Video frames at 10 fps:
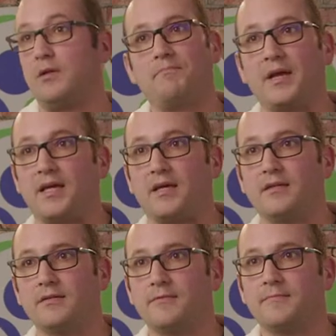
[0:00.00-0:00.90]
pick it.
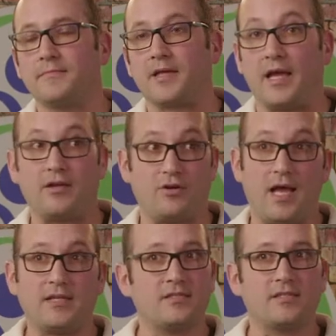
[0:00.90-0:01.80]
Okay, good
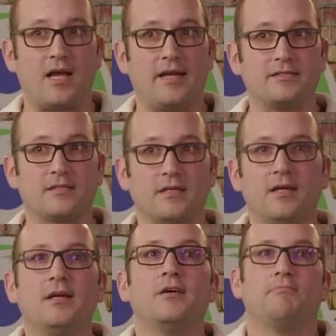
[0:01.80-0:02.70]
exercise,
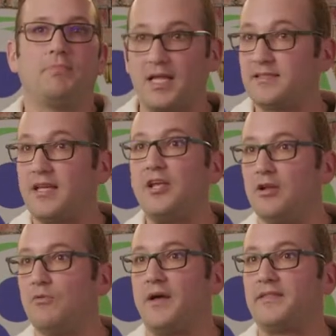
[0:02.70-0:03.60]
but let's say you
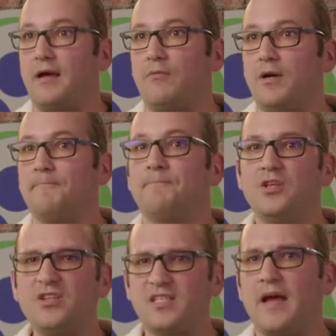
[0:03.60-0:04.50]
didn't want that one. You
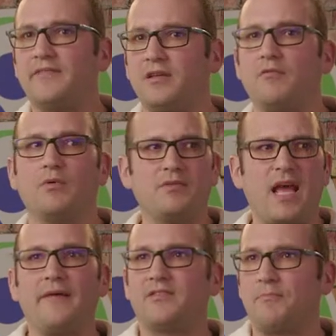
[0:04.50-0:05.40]
just have to we would
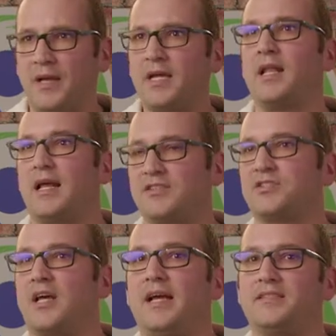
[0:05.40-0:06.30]
have to pick an
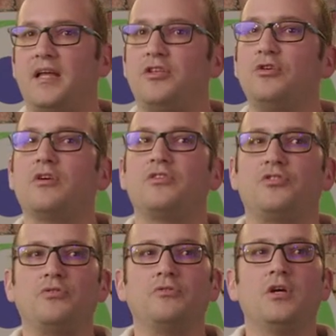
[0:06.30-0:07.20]
exercise that you could
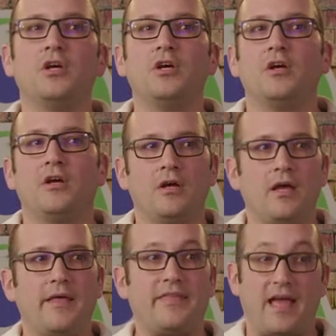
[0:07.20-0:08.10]
do
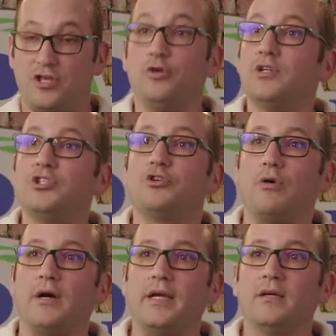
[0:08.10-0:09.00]
that you
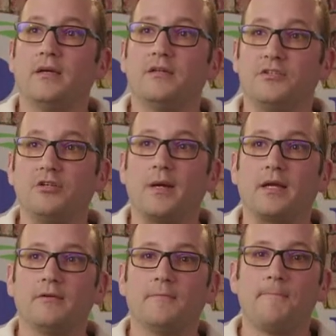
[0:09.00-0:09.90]
enjoy doing.
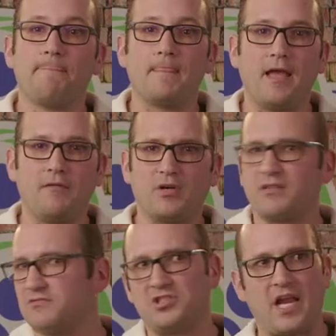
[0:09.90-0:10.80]
And we'll
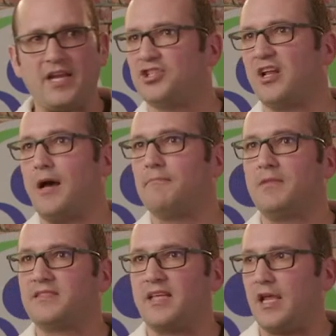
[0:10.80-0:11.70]
change it up.
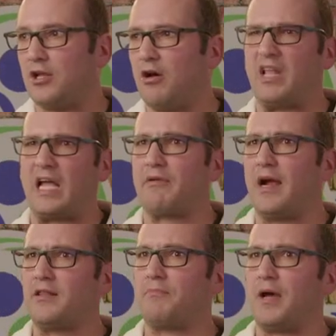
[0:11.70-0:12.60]
Let's say you don't like
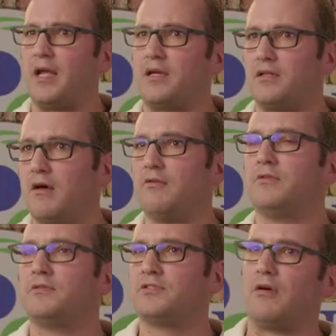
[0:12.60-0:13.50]
riding the bike
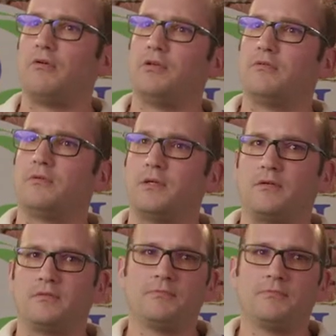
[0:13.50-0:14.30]
alone, so you'll we'll